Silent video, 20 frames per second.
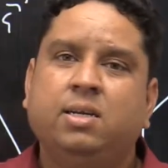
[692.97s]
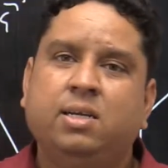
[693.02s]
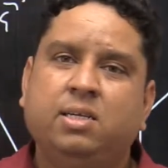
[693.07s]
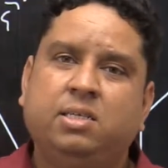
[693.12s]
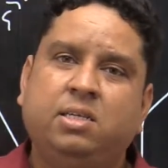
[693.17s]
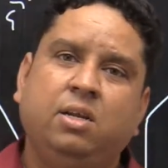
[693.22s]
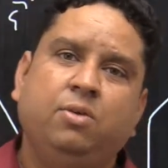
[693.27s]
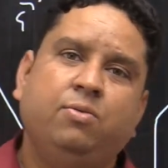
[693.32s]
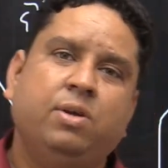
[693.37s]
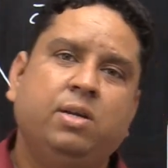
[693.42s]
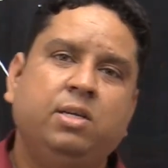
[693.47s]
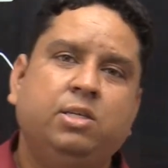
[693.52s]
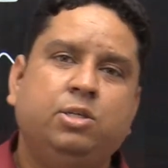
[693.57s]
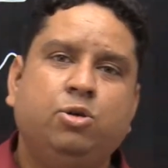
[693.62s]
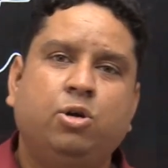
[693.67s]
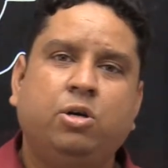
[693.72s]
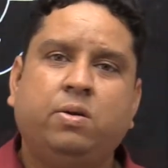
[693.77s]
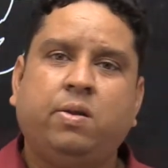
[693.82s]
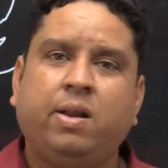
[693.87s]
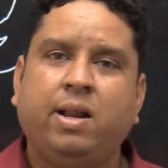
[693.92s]
river is
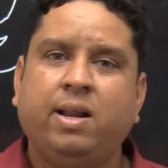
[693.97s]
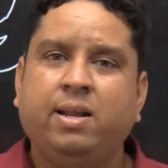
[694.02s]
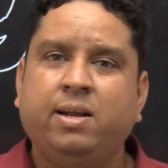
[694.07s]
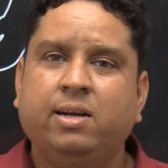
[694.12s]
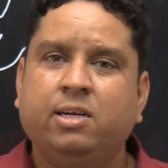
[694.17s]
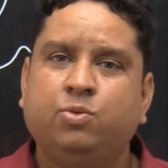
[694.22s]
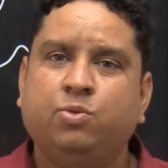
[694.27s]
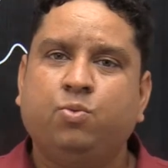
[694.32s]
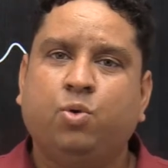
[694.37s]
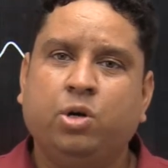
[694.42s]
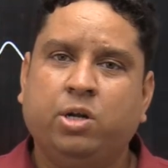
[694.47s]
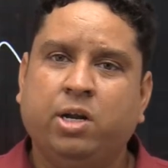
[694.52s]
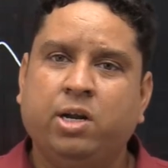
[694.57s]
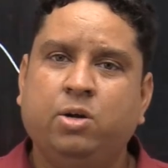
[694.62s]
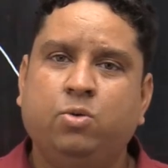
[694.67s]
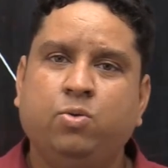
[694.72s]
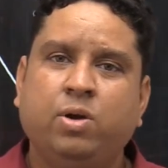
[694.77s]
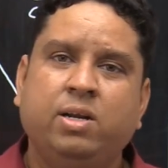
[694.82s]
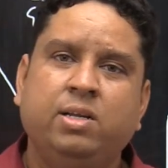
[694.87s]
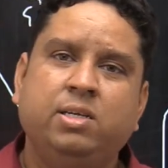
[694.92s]
not draining its water
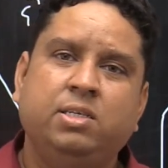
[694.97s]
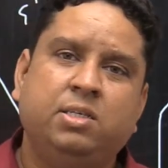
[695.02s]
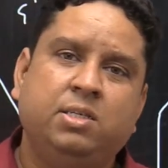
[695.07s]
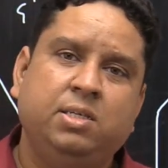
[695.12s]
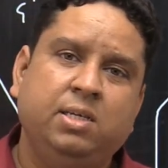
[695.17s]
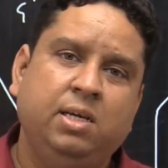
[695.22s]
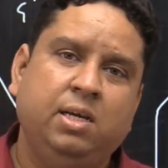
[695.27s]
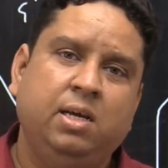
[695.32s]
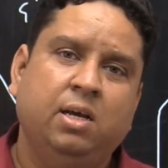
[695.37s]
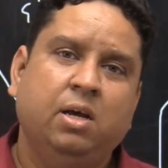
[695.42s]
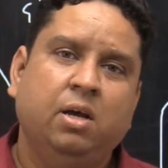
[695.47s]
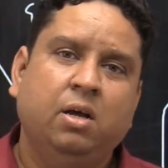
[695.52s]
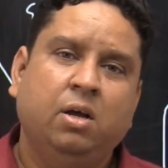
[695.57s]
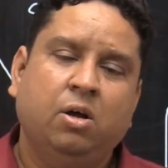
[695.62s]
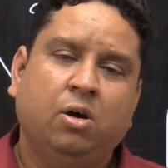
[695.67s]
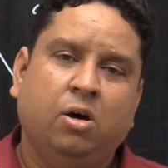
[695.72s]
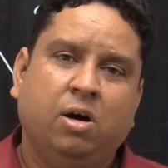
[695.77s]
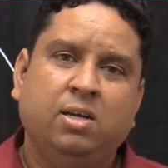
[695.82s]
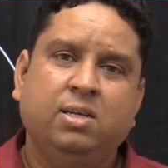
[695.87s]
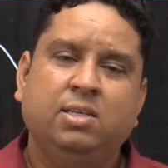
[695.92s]
into any sea,
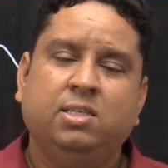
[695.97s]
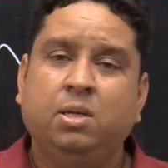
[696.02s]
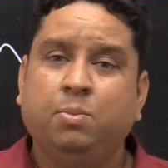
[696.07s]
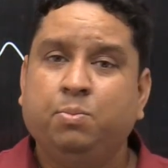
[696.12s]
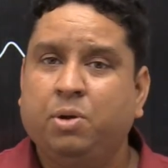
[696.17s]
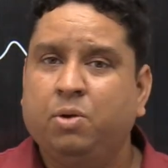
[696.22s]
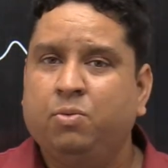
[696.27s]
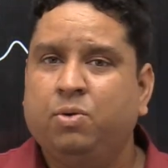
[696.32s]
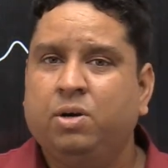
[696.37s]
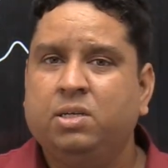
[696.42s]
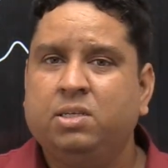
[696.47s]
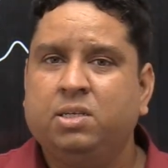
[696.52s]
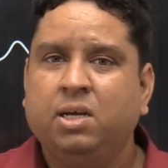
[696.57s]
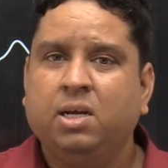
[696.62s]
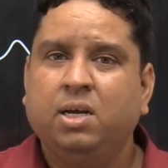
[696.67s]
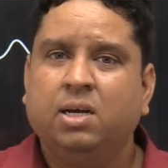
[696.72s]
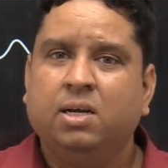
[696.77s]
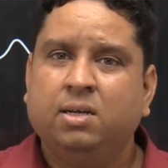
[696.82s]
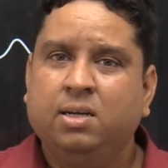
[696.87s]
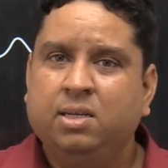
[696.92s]
or in simple words,
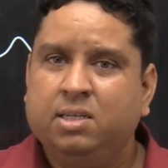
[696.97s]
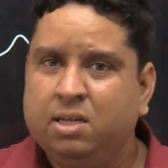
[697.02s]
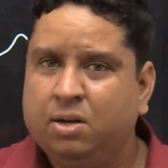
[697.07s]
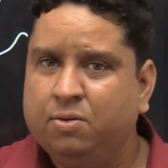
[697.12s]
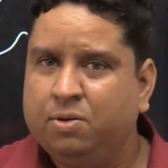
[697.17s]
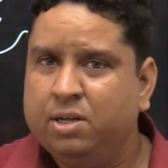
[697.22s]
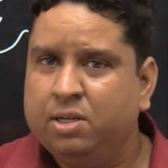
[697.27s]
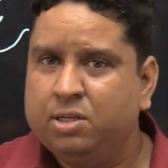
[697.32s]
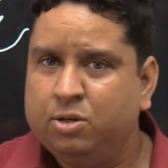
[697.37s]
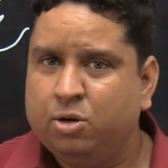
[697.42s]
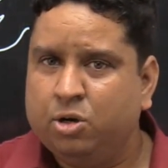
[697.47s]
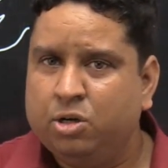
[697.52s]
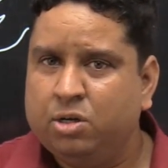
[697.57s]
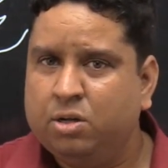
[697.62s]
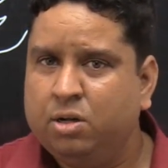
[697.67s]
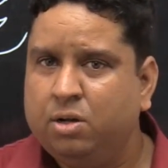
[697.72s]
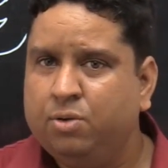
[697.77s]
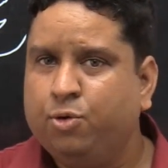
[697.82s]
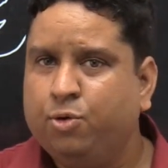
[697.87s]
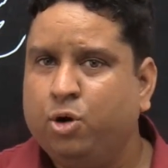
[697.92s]
this river is not
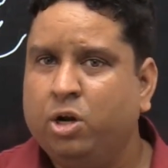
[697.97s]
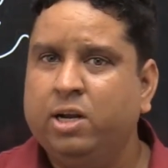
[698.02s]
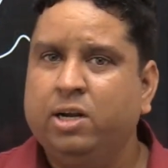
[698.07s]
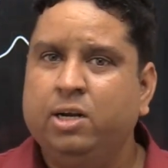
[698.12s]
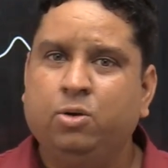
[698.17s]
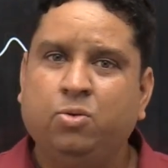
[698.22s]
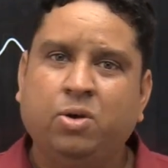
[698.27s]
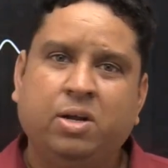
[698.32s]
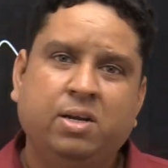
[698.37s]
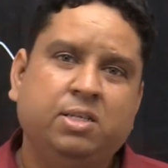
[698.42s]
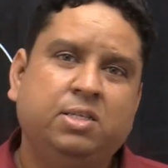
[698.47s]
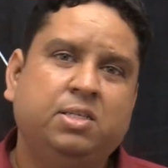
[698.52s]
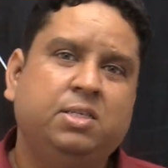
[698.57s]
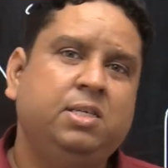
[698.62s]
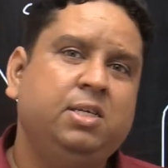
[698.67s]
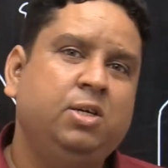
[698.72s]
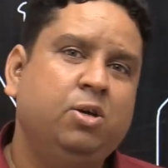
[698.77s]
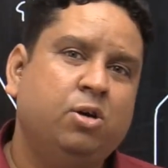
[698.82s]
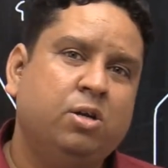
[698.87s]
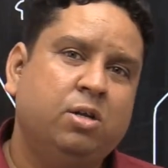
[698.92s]
falling into any
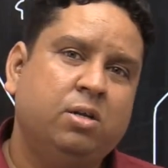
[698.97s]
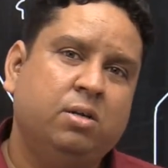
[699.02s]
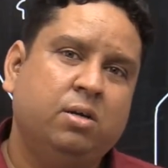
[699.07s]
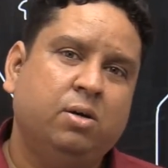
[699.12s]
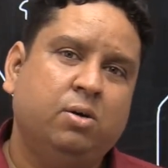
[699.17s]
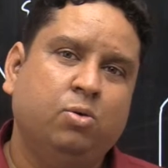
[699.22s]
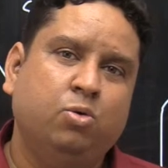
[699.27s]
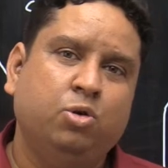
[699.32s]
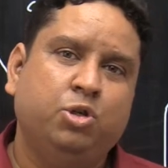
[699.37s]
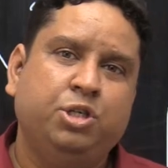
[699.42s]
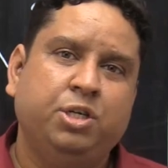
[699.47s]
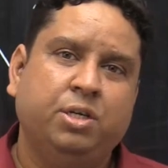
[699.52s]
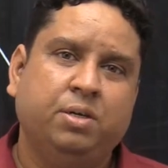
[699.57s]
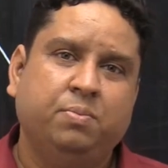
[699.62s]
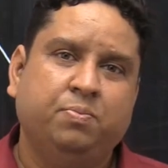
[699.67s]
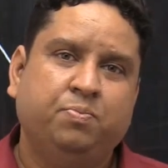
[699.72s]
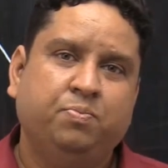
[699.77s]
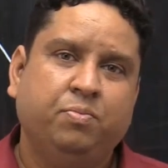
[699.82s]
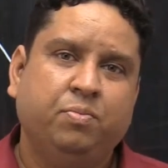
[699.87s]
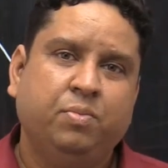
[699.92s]
sea or ocean.
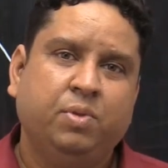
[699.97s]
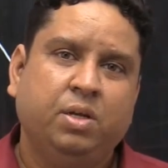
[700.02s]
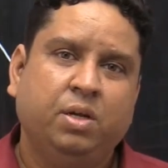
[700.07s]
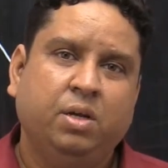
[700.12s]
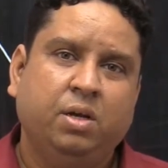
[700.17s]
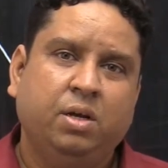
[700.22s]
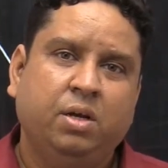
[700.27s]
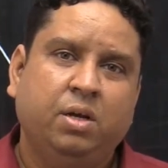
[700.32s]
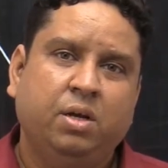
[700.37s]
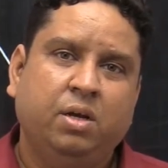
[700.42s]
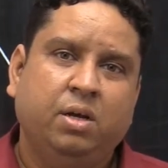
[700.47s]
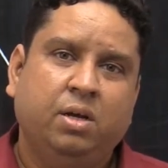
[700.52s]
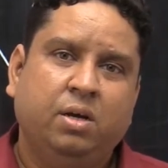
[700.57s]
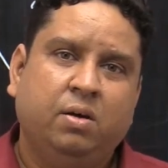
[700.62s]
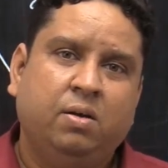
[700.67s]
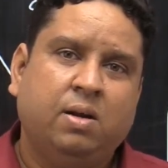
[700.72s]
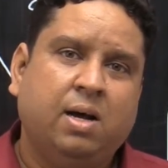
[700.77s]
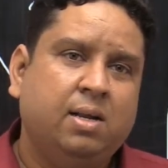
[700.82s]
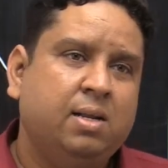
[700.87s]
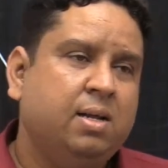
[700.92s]

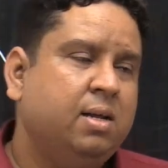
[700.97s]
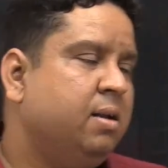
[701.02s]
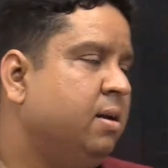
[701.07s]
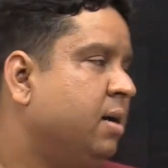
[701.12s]
Rather,